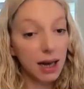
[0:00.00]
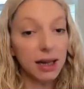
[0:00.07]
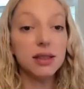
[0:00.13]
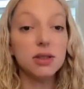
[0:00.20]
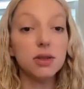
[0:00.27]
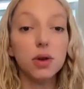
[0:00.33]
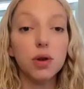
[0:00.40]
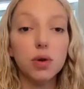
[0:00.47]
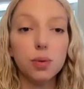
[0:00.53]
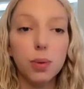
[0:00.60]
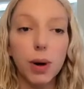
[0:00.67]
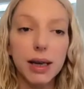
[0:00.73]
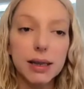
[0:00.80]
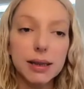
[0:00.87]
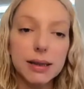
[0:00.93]
And so you
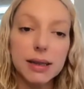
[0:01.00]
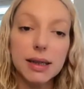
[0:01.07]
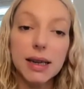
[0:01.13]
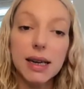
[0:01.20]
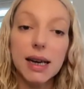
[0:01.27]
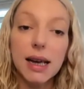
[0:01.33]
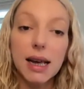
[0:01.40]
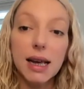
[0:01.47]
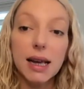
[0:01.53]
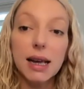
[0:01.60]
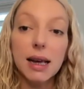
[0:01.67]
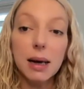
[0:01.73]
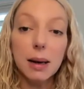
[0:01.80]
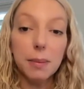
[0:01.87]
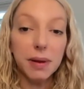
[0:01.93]
wait.
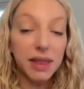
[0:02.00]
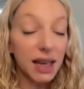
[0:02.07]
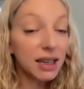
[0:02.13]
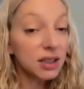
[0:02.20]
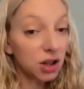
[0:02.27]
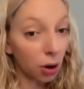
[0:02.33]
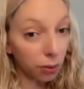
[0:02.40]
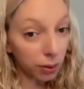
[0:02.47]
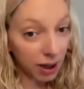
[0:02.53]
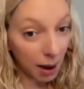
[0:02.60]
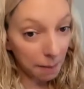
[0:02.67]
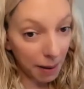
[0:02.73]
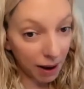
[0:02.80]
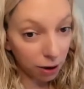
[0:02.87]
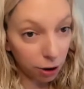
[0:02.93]
But things don't
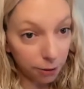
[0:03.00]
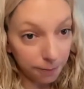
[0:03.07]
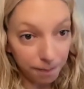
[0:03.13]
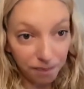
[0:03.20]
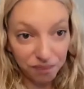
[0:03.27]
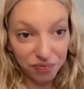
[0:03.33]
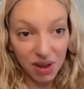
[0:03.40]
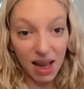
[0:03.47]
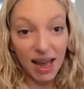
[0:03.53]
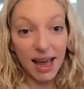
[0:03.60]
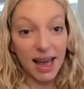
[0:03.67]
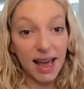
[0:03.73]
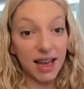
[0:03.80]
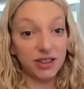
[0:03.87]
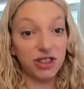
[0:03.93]
get better.
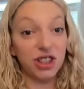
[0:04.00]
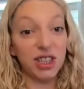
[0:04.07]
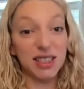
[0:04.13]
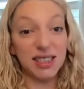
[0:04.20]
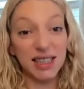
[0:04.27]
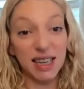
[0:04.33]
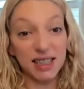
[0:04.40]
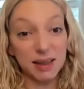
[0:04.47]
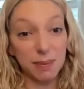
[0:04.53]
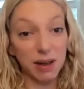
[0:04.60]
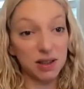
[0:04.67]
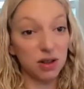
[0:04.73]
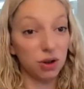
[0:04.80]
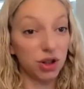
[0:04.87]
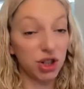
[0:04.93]
And she's 6
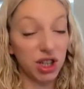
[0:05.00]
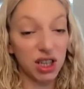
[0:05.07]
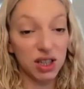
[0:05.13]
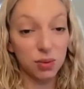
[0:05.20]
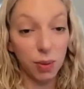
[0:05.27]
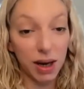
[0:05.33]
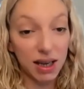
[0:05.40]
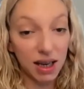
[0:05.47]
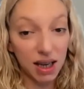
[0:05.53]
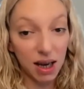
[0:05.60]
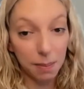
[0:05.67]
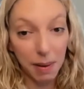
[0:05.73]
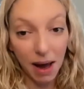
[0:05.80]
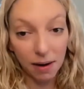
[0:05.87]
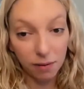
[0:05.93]
months old. She's waking
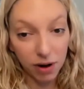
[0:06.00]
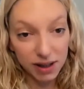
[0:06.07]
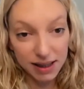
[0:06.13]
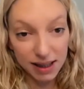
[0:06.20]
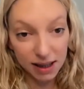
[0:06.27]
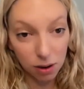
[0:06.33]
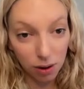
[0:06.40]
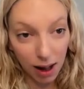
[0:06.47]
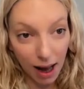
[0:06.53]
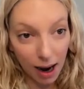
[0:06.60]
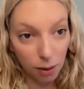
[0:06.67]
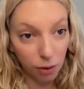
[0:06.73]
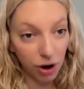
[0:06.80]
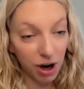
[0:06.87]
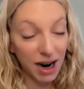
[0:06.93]
up every single
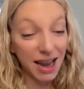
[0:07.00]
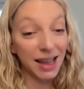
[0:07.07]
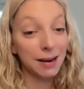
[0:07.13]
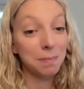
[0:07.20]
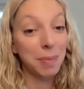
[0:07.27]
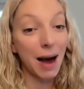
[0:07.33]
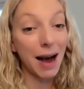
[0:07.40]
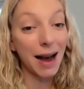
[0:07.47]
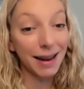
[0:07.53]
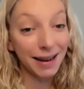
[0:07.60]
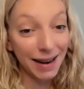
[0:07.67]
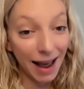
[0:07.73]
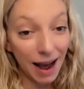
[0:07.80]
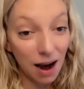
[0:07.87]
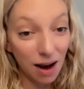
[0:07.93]
hour. And by
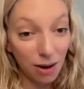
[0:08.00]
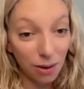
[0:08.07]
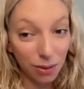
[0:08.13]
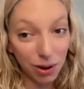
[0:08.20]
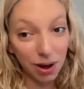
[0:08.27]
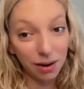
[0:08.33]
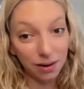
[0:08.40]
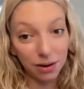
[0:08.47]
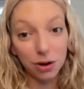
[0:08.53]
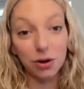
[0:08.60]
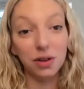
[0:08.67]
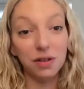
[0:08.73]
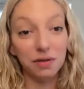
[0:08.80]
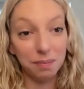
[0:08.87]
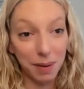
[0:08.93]
now,
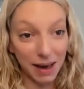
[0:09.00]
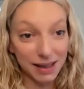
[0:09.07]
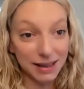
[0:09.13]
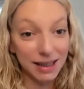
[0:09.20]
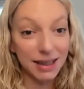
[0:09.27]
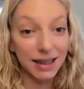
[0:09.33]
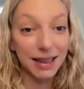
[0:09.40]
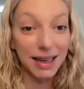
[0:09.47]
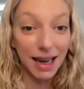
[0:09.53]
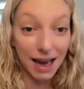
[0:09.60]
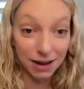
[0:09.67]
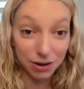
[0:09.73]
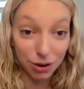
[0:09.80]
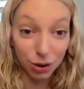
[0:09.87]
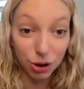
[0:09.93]
you've basically
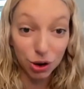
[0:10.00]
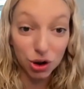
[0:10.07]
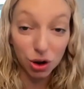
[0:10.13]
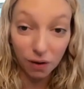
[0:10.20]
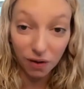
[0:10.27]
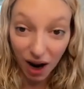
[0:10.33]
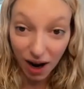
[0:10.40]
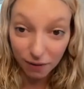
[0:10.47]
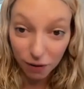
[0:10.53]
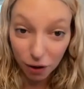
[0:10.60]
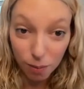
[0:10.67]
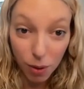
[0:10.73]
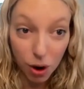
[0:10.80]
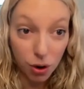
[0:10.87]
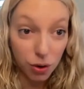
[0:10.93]
entered
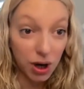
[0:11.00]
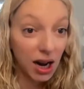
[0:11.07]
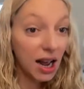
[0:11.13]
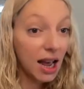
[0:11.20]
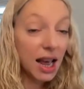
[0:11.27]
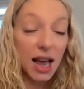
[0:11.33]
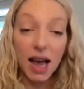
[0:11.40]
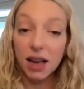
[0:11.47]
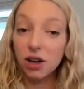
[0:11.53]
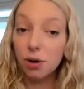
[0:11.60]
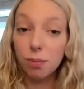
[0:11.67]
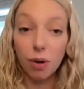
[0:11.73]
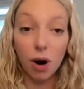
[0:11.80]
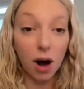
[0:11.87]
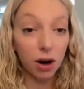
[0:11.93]
survival mode, and
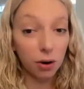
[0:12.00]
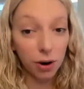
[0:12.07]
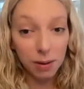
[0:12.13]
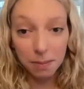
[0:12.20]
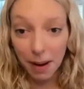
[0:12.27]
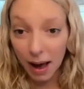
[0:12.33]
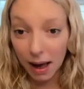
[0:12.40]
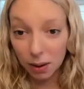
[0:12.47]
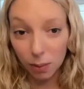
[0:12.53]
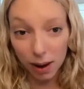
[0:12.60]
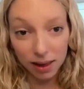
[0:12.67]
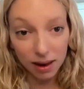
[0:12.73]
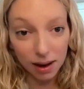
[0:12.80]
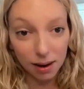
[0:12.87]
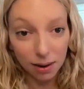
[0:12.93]
you brought her in bed
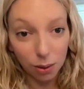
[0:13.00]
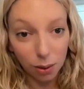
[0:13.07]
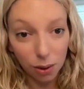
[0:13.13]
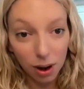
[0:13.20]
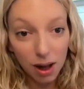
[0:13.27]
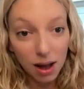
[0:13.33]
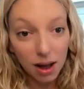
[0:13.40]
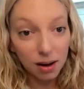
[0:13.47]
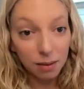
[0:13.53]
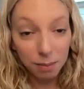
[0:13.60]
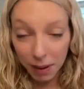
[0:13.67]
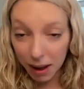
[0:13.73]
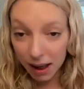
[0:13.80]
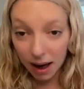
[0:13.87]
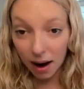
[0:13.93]
with you
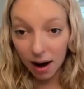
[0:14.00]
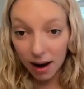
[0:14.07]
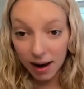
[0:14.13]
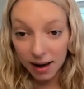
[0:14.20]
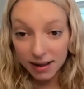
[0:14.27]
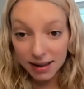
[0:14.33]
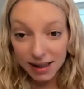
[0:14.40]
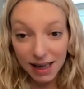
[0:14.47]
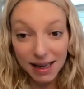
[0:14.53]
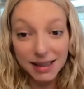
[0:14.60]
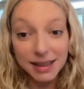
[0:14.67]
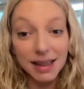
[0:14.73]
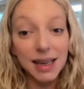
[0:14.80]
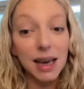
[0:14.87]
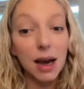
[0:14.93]
because
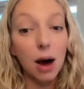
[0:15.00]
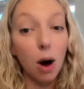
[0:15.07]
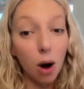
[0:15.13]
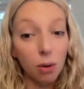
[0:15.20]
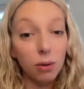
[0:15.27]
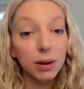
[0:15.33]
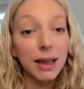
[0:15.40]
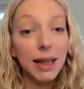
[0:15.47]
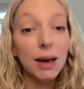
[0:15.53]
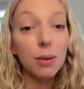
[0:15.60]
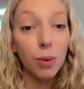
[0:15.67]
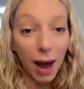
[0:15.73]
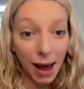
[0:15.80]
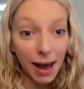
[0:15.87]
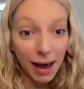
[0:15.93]
it's the
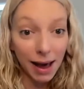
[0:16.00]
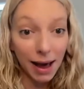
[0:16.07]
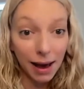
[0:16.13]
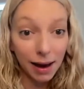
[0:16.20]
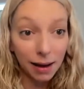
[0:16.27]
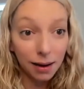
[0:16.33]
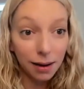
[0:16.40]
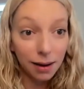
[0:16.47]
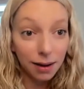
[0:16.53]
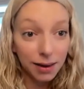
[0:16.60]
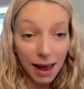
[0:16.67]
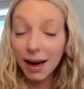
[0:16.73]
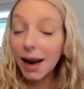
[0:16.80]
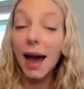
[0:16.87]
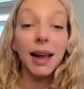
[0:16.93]
only way
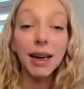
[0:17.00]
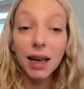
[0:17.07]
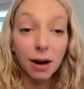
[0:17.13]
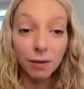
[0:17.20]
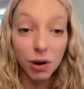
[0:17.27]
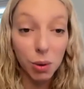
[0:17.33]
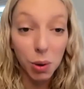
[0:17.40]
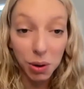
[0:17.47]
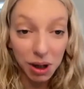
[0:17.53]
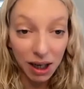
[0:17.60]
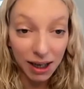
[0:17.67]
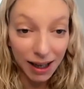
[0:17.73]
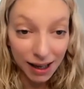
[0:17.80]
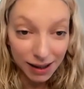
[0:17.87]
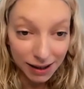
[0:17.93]
that any of you are
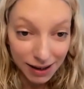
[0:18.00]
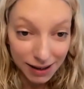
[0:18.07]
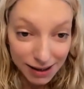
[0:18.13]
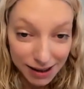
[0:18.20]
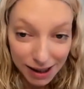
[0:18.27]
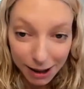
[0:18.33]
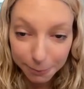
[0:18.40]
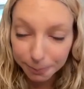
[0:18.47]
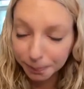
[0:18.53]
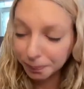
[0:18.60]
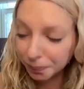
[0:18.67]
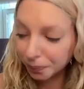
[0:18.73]
going to get any sleep.